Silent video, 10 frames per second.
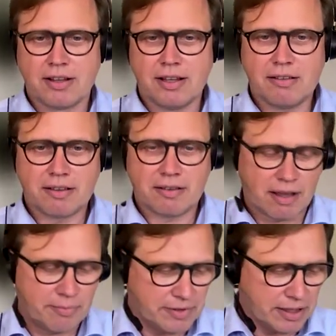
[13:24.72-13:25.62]
It's
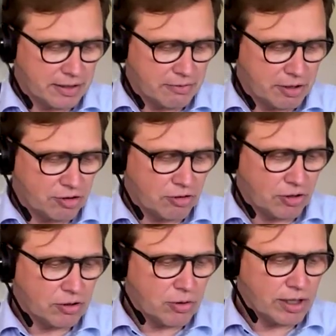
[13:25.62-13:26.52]
something which is
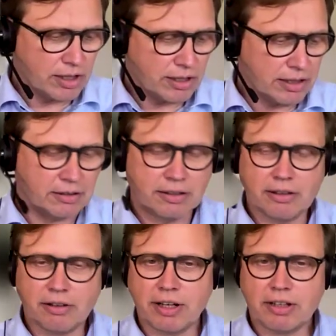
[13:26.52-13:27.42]
not going in the
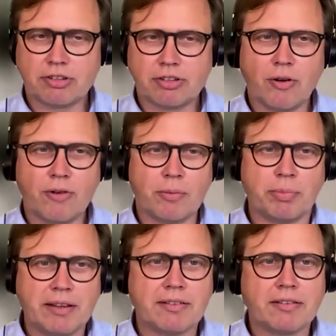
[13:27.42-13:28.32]
direction of a
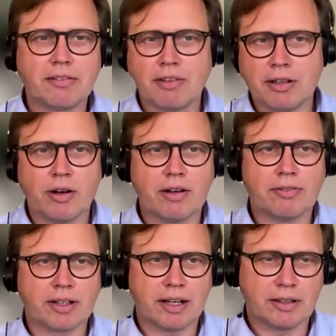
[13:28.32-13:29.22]
business when you
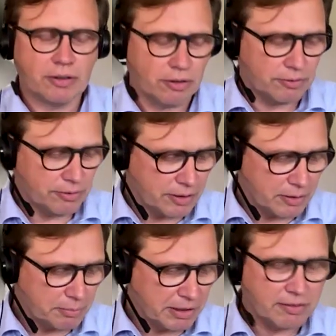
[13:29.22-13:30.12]
have a kind of
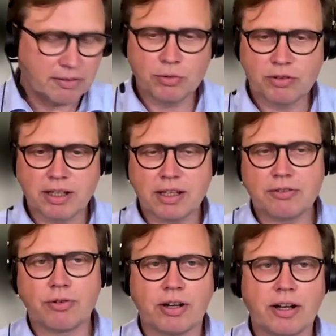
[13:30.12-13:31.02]
business use
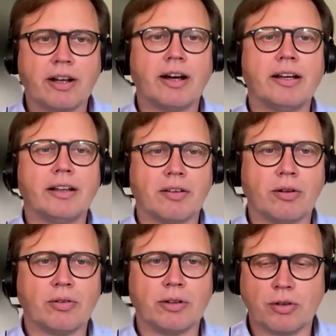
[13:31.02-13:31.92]
case for AI. It's
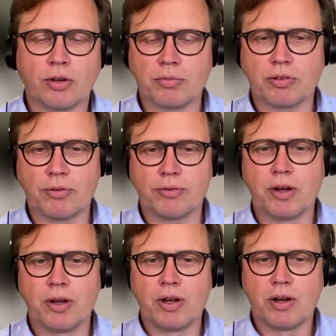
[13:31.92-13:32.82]
also in terms of
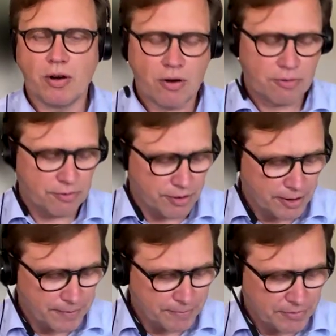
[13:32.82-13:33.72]

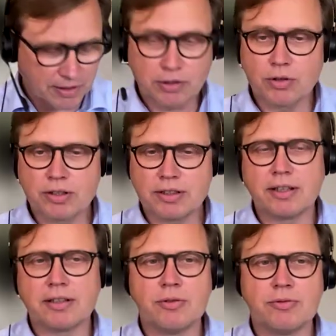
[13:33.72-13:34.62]
security
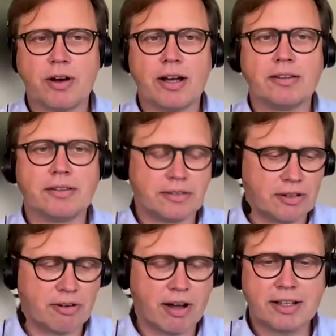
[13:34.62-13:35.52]
that you find
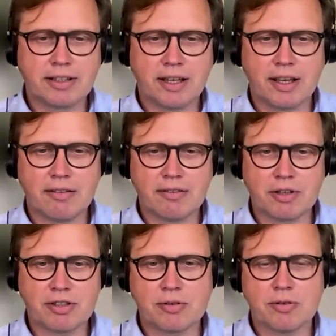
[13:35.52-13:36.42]
the right case,
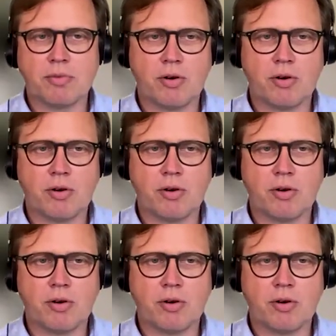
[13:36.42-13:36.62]
which